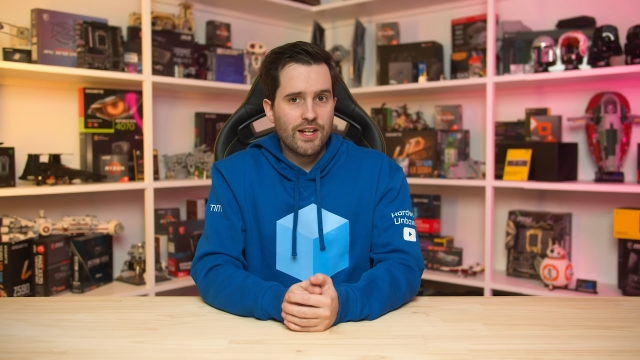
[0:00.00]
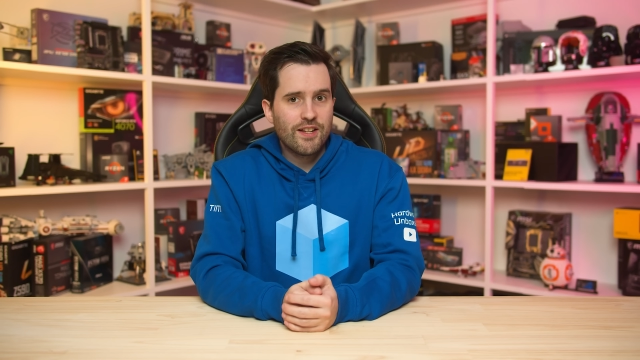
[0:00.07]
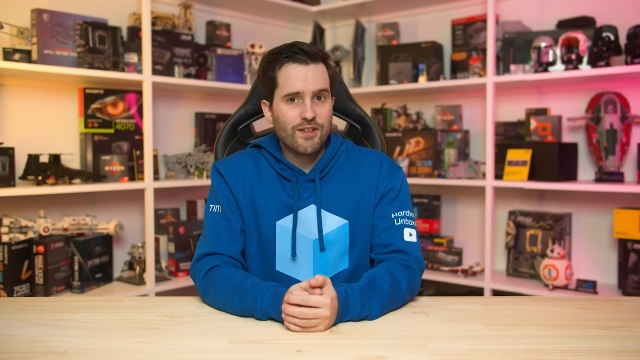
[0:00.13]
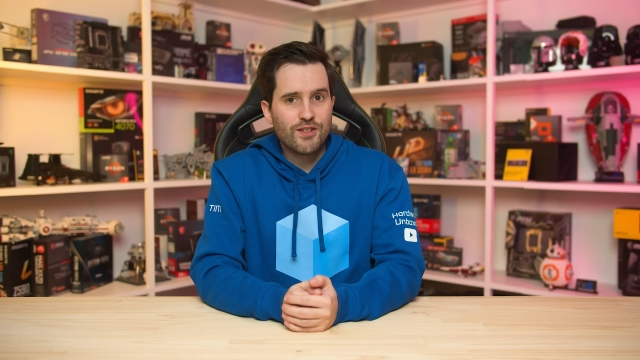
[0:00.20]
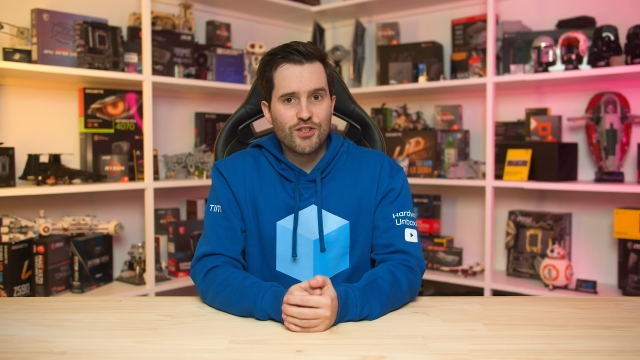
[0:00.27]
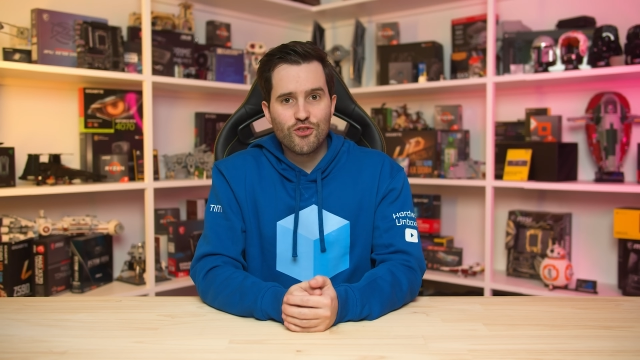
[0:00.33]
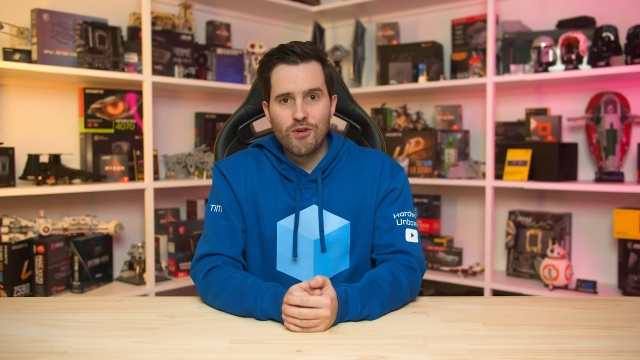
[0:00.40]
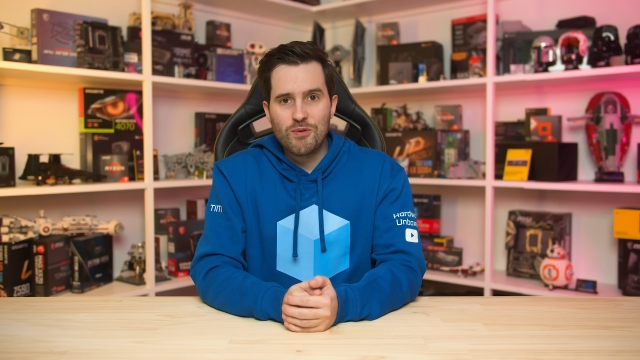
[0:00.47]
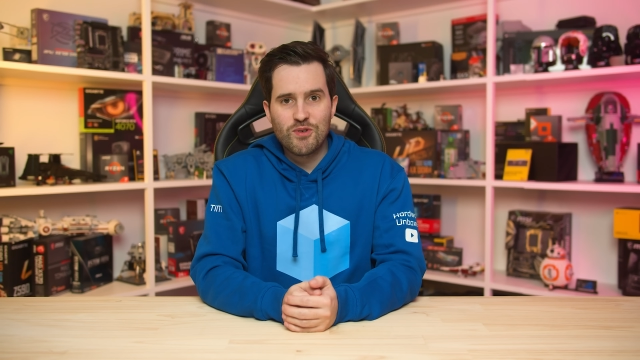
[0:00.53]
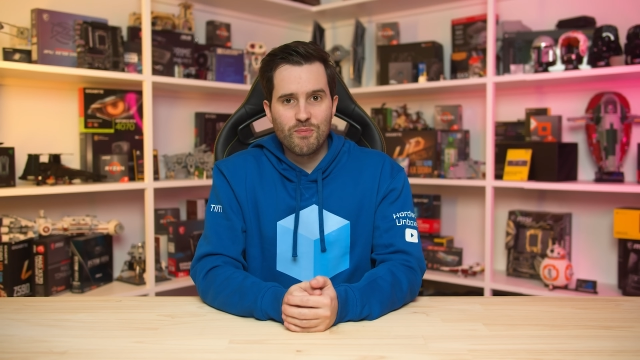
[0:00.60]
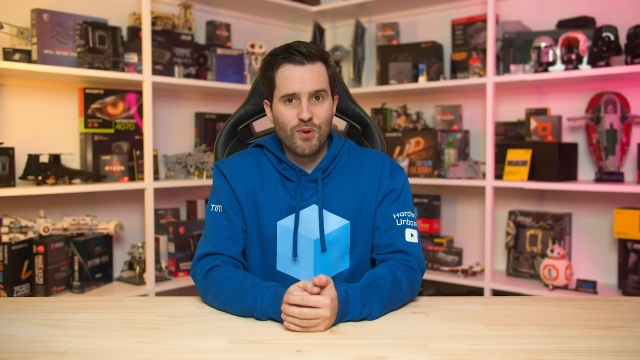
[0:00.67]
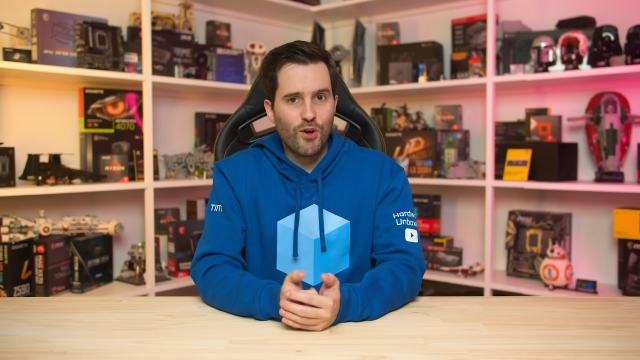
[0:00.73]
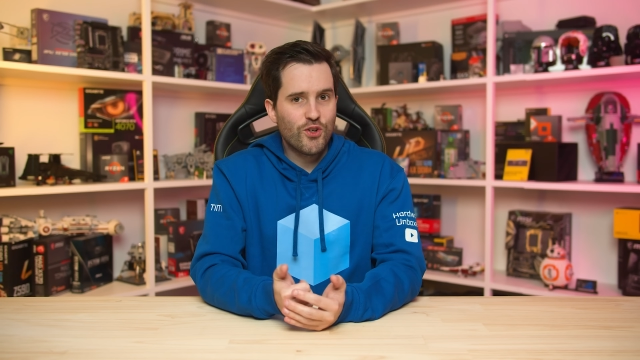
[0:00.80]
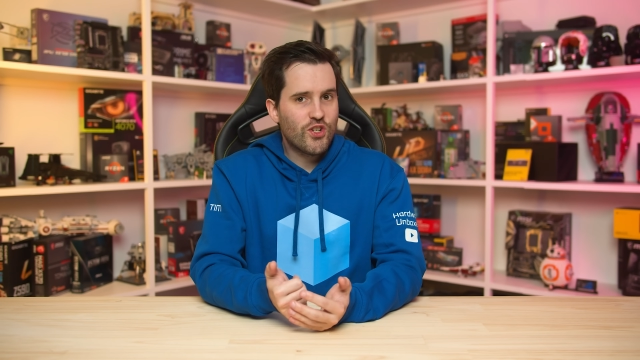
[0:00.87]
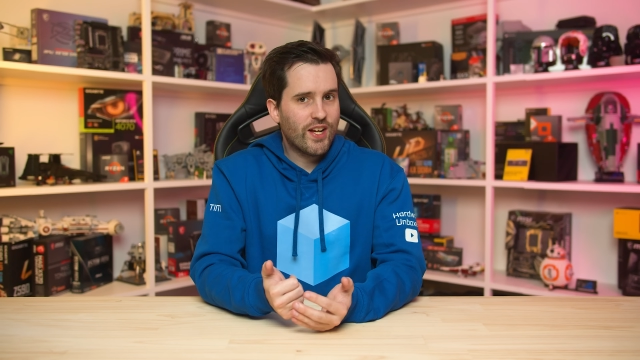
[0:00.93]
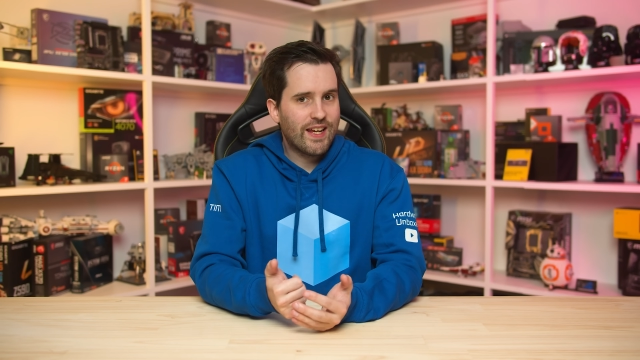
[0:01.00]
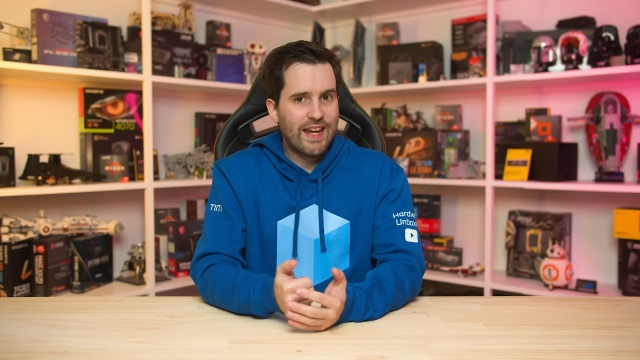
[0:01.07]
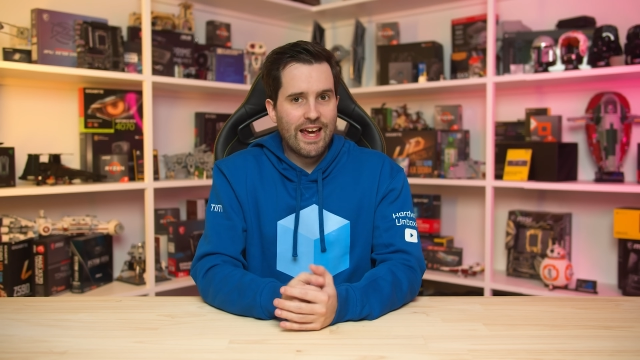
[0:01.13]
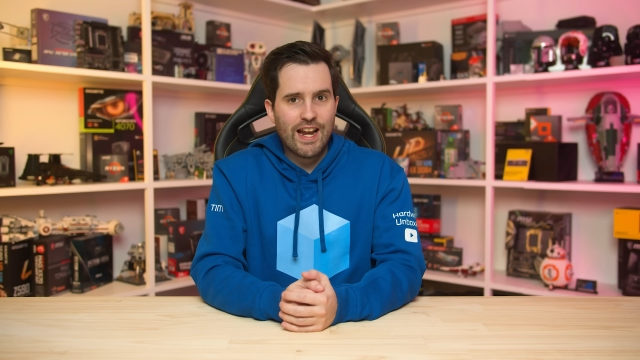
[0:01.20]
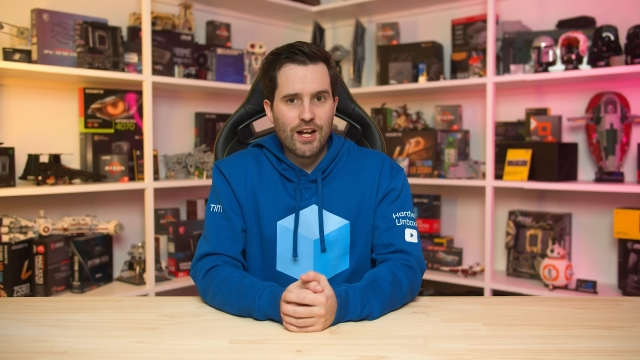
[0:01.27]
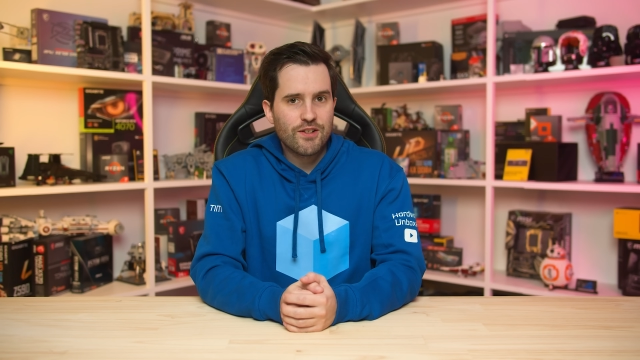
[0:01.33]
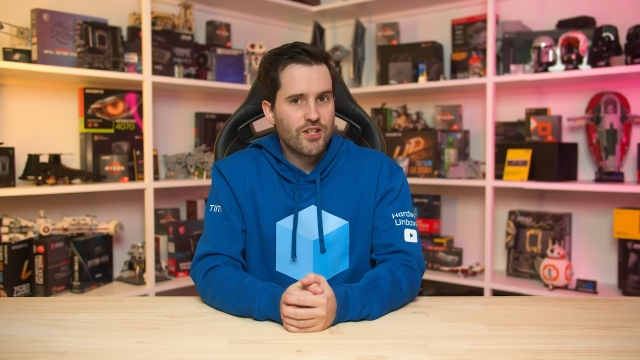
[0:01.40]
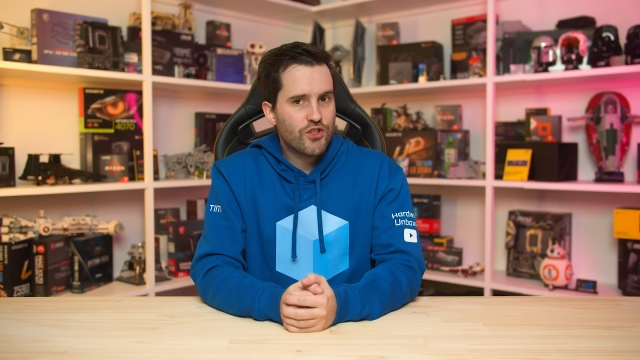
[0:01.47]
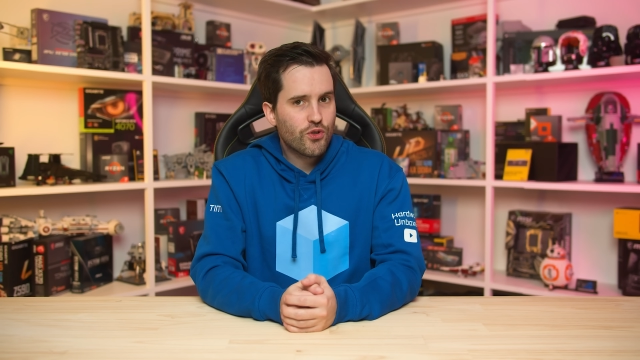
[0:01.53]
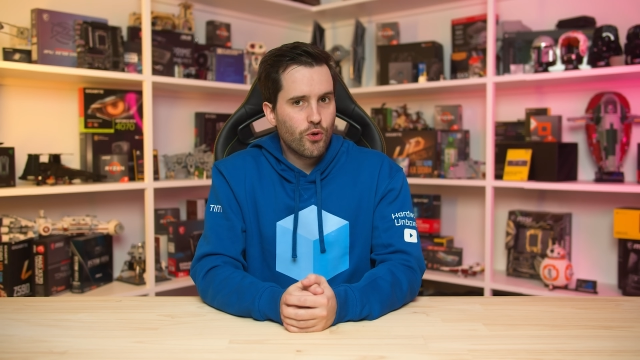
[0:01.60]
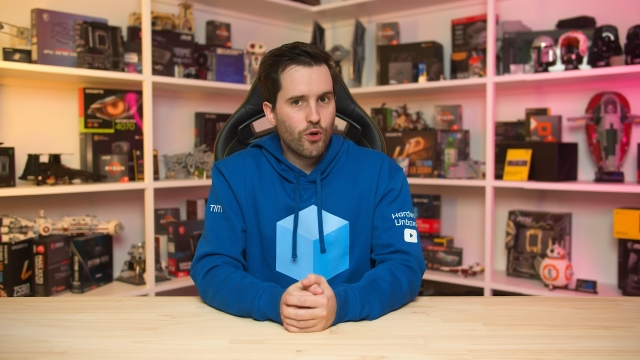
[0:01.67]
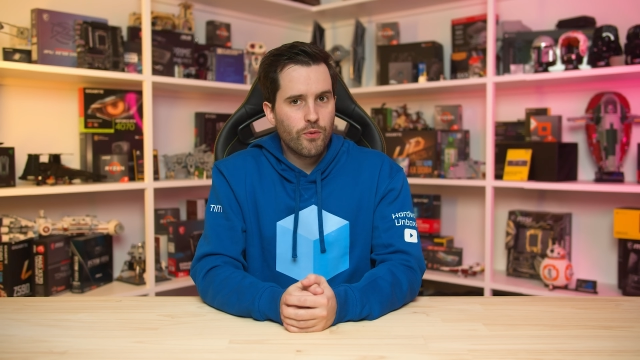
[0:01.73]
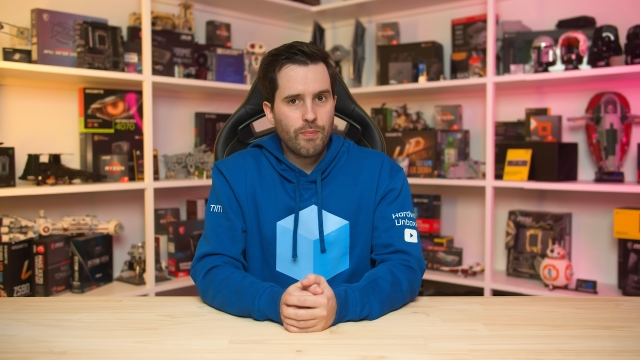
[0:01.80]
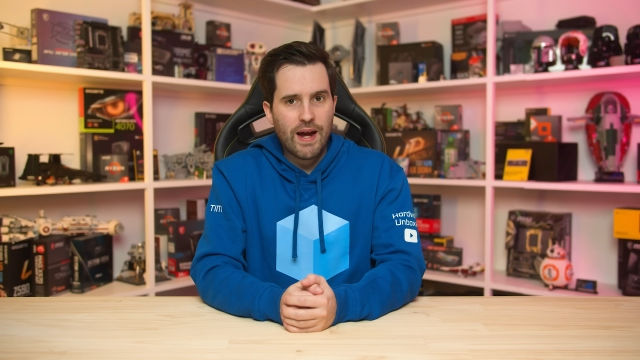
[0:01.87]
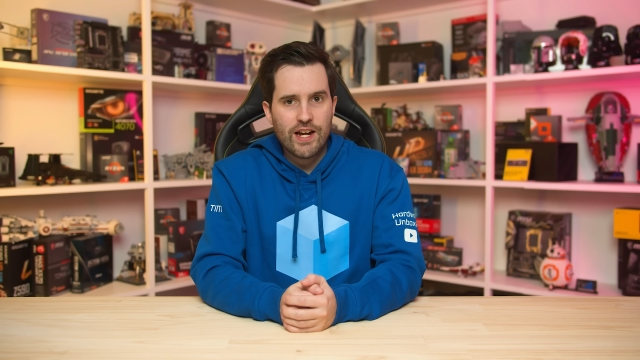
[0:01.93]
in the description below, checking out our
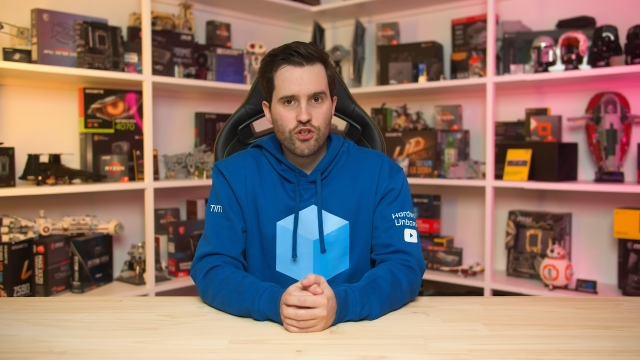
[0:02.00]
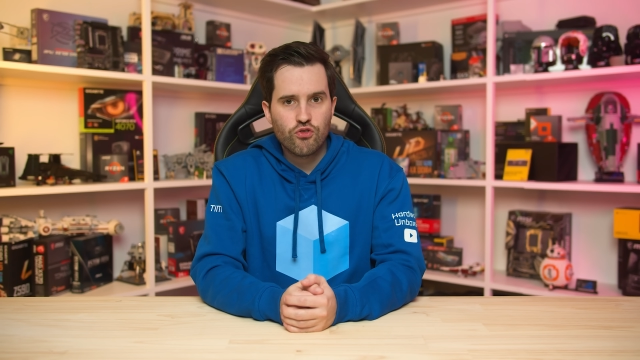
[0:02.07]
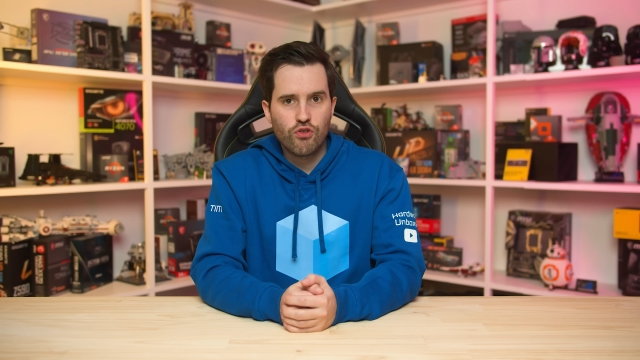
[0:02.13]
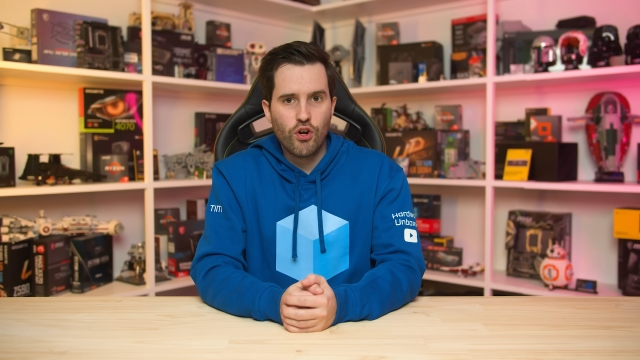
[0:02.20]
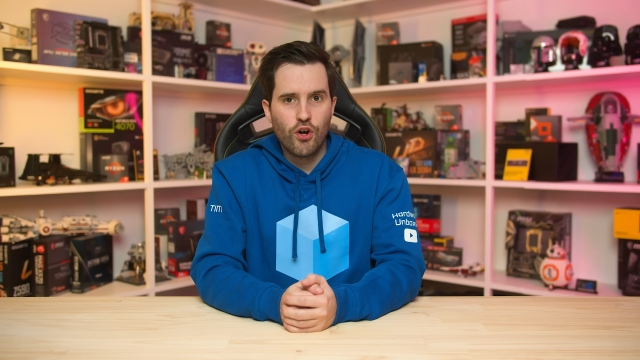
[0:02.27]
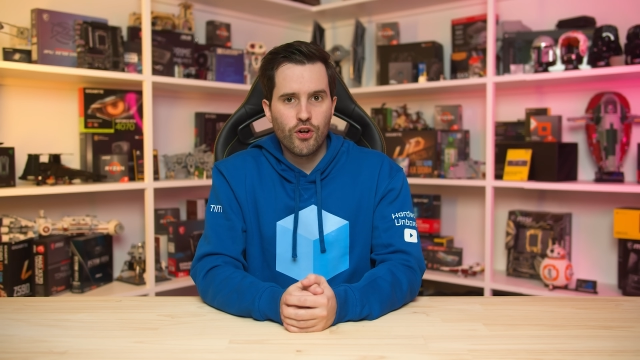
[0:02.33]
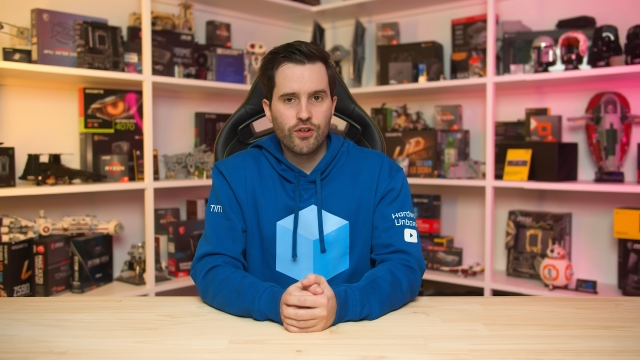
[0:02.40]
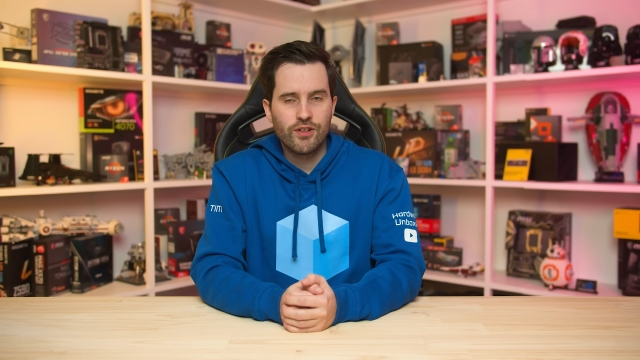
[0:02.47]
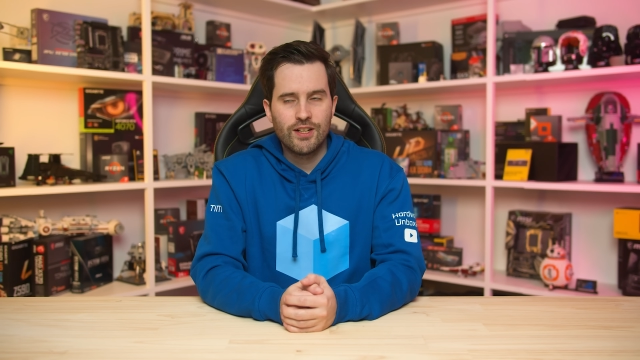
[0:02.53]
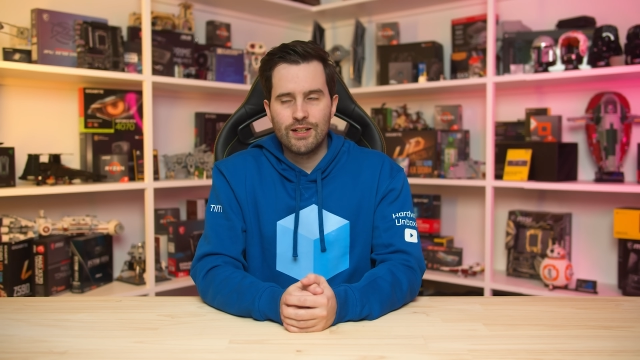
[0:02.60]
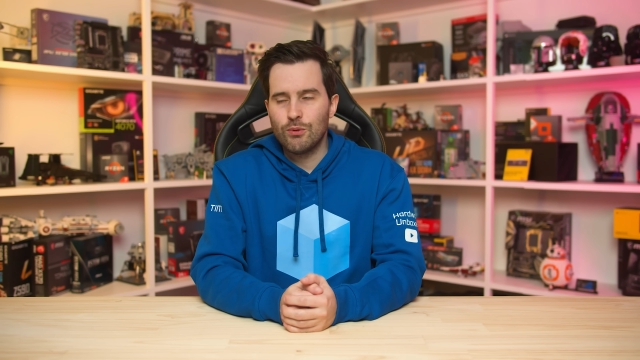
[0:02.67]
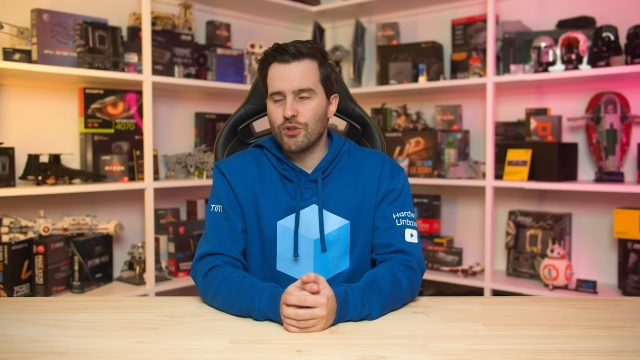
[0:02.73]
Discord, Patreon,